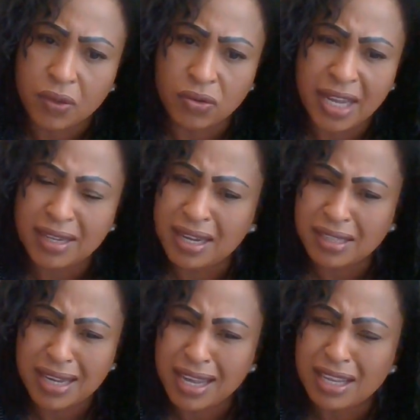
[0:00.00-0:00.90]
Okay,
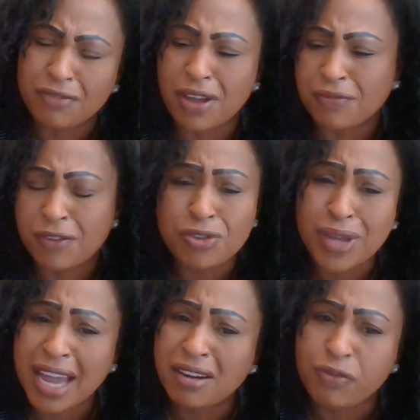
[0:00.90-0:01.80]
not, not if, if you
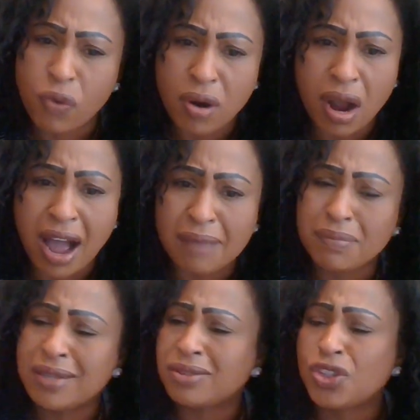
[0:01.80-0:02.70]
can't afford hot
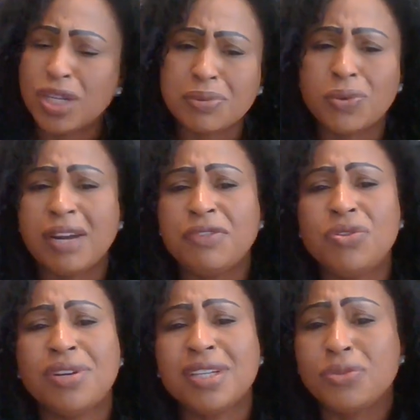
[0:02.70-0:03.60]
meal, chips, whatever
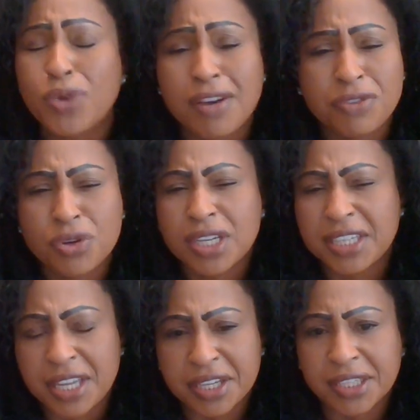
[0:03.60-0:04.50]
you could, whatever you could
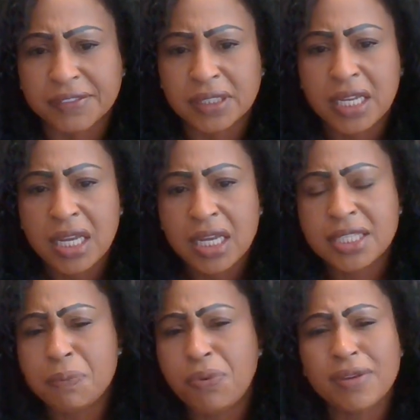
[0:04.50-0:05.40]
give.
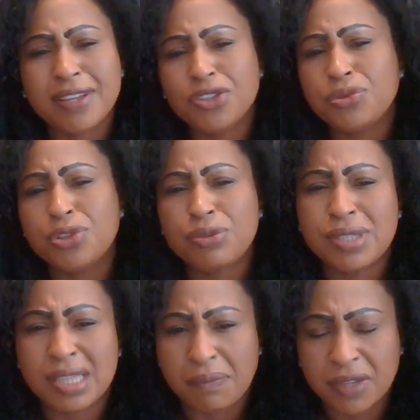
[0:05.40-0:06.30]
It's important that you do
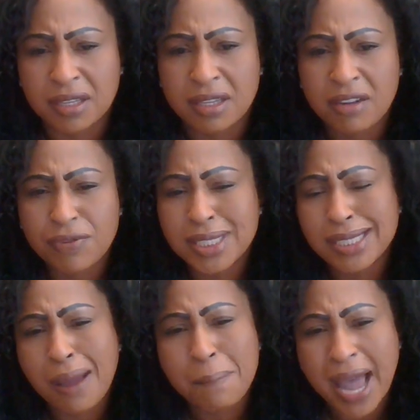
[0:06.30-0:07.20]
something for
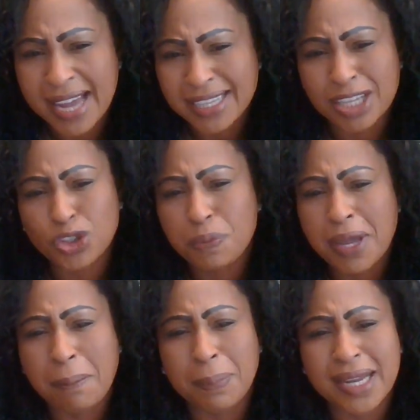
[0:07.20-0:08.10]
somebody, that you
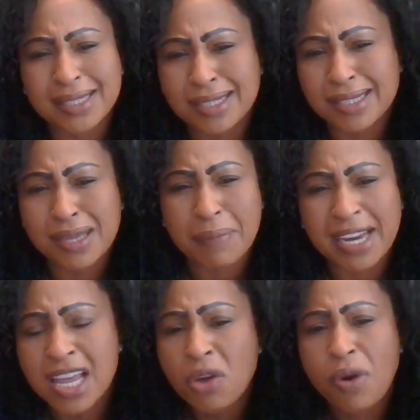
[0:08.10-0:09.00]
be a blessing to
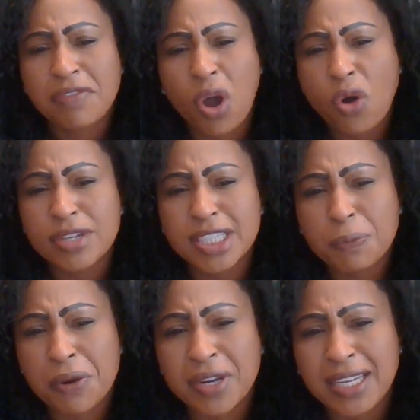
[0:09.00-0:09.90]
somebody, wherever the Holy
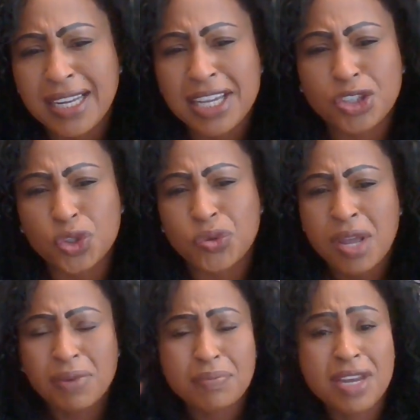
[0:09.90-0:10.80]
Spirit leads you. But I'm